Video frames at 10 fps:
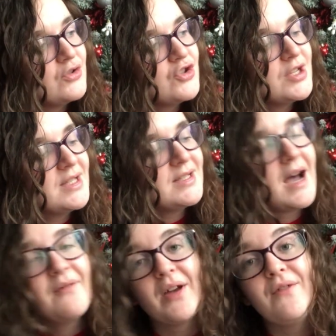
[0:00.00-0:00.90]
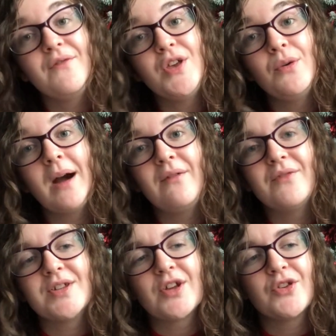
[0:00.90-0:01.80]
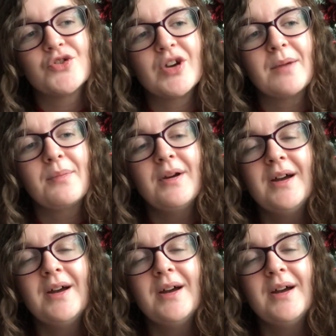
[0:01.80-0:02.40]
She did have a few outfits on the trip,